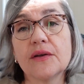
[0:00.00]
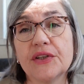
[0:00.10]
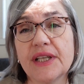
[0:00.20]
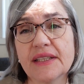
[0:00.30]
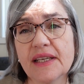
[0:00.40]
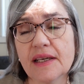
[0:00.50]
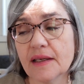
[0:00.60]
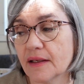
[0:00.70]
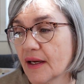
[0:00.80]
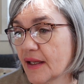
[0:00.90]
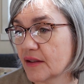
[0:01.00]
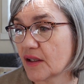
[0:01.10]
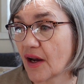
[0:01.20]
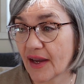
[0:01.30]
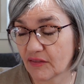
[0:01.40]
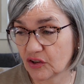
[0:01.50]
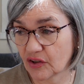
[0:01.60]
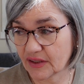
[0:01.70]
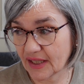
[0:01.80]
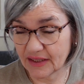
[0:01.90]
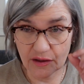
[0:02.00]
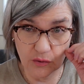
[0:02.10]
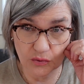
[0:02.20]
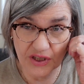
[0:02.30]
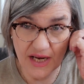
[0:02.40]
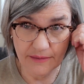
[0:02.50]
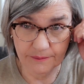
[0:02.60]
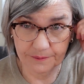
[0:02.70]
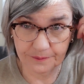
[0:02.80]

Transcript: knitting, and I haven't done any crochet.